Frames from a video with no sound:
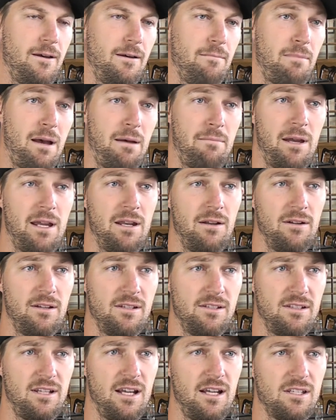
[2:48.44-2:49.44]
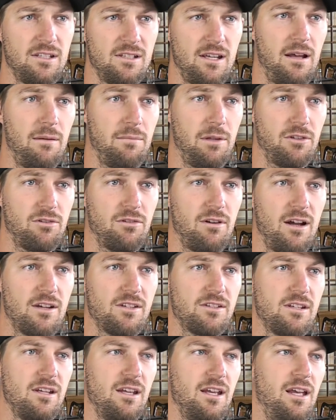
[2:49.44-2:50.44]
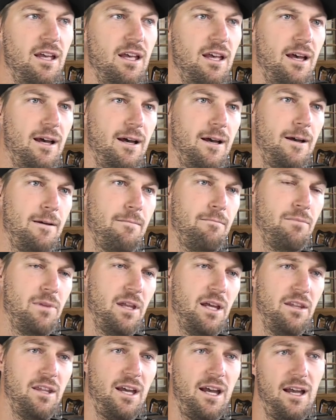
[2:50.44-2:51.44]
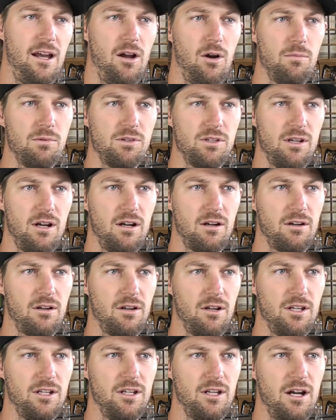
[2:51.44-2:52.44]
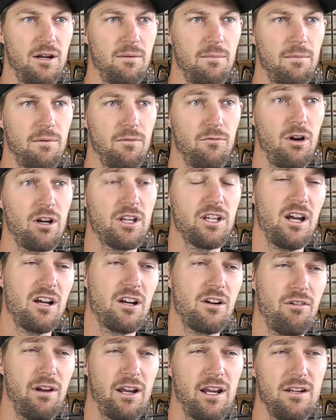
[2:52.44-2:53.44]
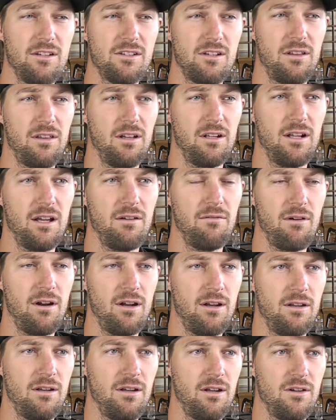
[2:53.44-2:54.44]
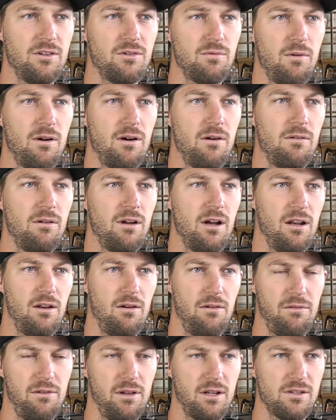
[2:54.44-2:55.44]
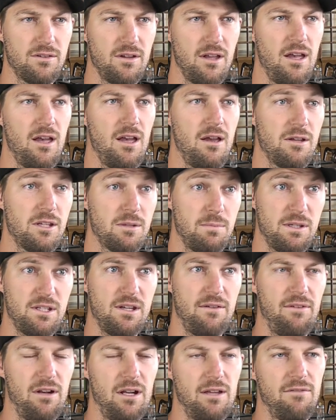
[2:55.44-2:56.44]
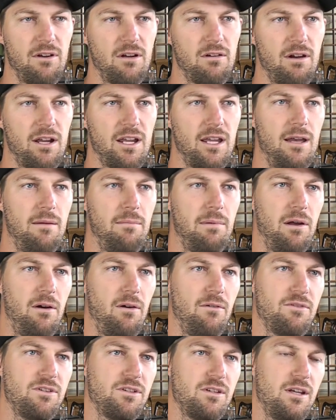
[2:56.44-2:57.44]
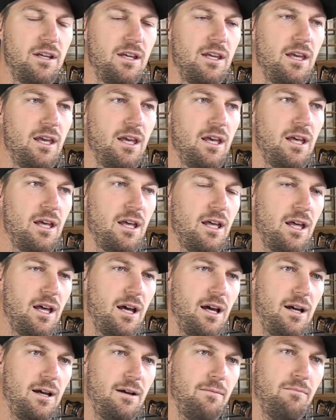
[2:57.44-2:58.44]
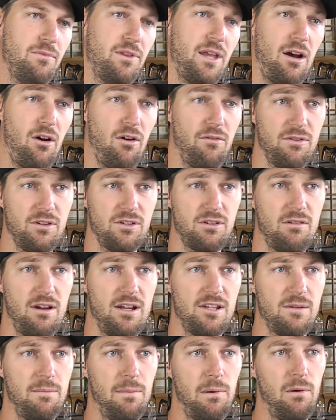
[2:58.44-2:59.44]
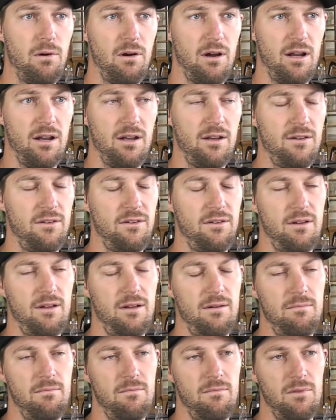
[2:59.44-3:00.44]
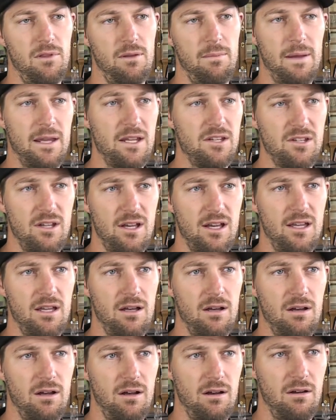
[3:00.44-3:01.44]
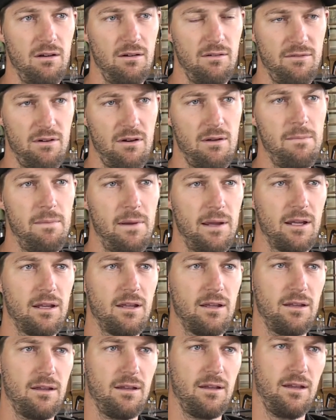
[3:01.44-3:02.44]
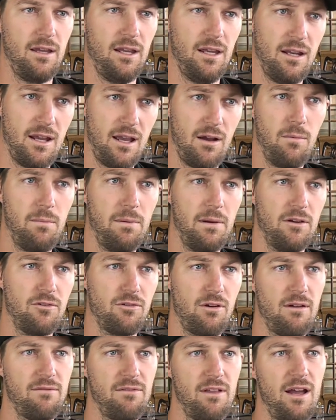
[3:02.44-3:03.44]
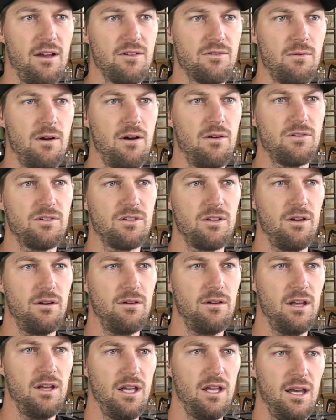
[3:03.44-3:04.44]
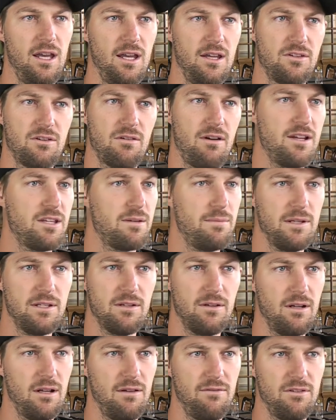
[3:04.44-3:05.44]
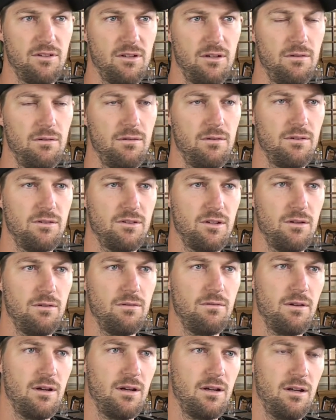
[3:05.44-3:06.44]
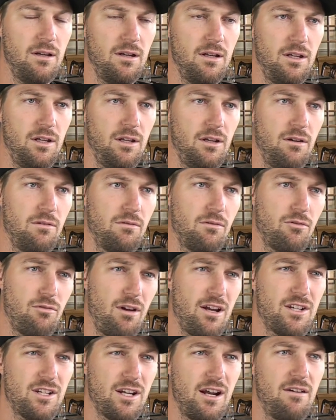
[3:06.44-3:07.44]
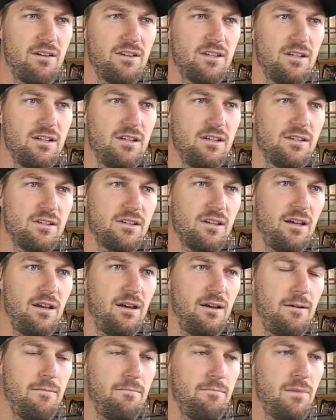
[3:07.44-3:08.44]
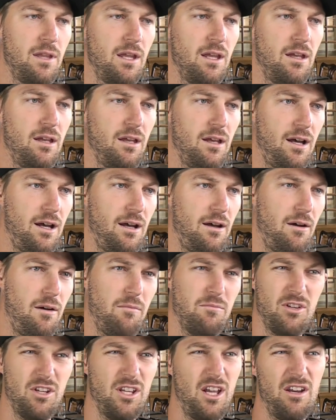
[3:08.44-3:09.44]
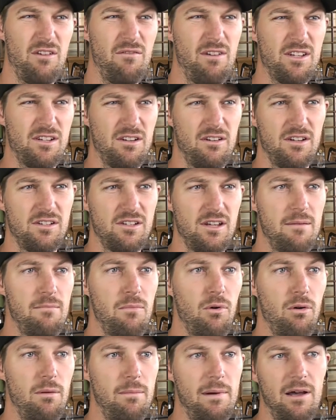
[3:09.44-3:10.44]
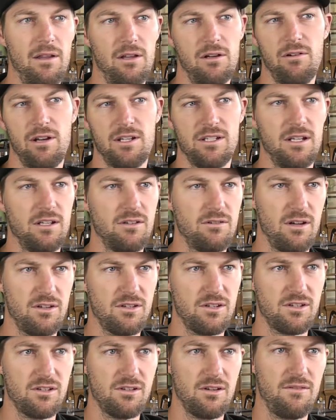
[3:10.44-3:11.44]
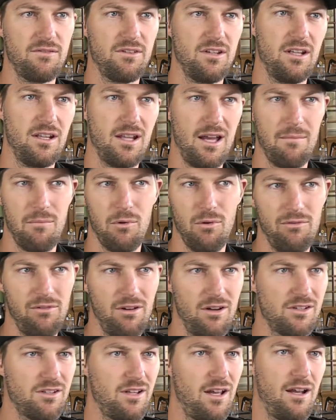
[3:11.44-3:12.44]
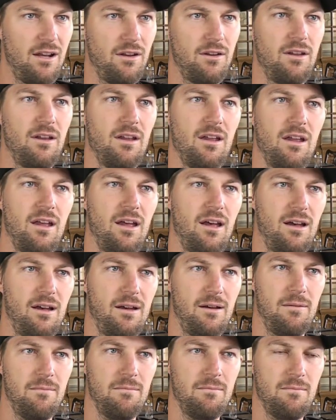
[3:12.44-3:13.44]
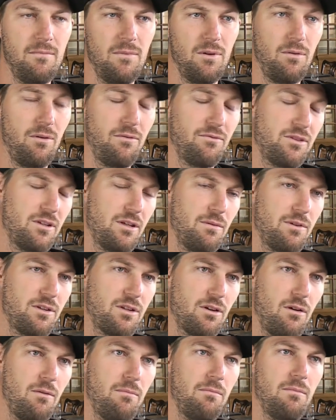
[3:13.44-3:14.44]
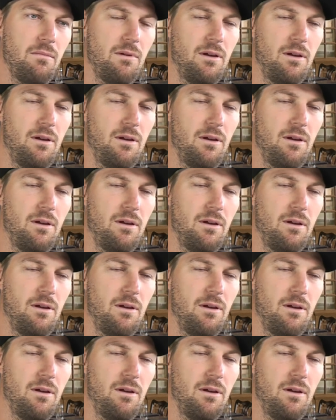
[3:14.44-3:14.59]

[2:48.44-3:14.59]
Matt Maynard, his dad, set up the trust, and that helps young cricketers. I think they run as well a lot of things specifically for cricket, but obviously that offers great support, and the PCA are very big in helping drive that as well. So it's great to be doing it for two great charities. The only reason I say more about the Cricketing Trust is because I've seen that more firsthand, obviously with Tom.